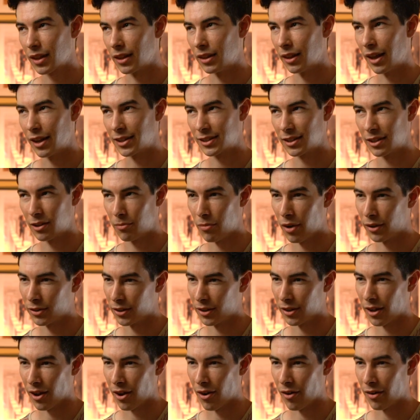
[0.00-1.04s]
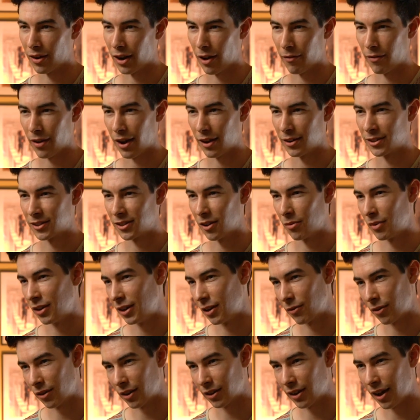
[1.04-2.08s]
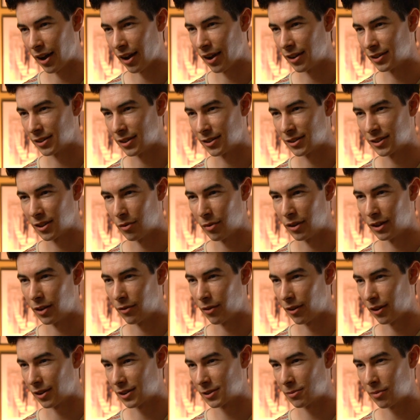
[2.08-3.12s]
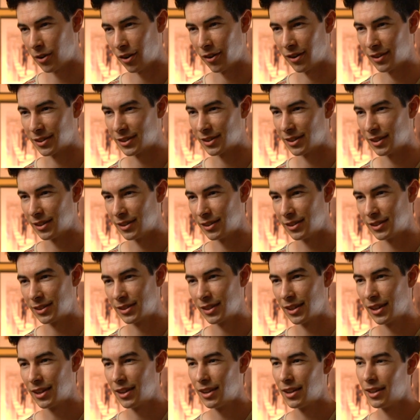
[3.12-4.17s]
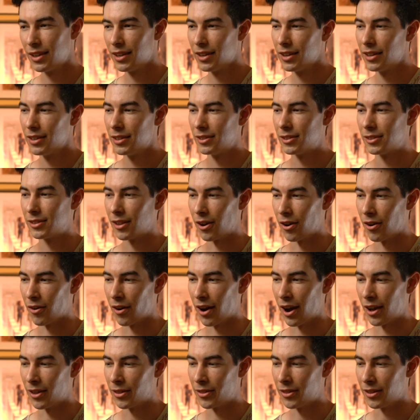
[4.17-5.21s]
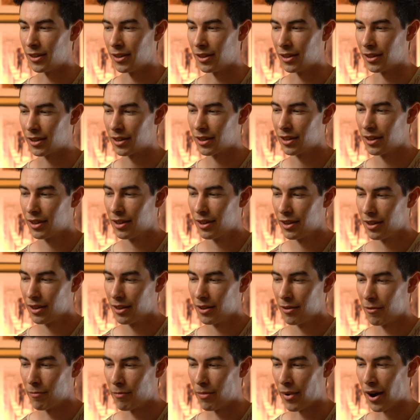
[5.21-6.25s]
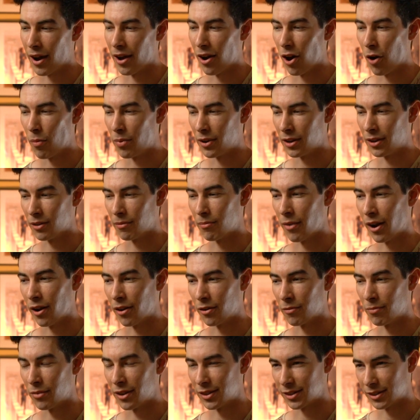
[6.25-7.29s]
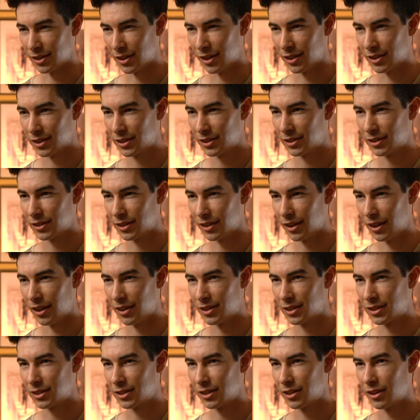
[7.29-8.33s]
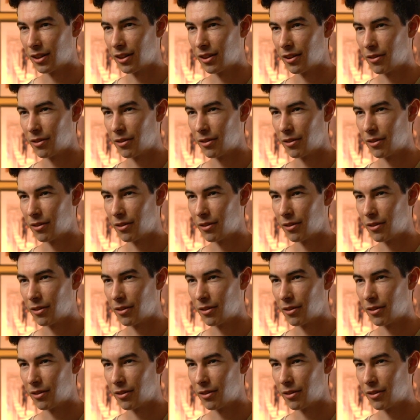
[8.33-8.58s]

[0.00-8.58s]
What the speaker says: less than a month ago and I've had so many different clients and so many different experiences. So I think by opening my own business, it's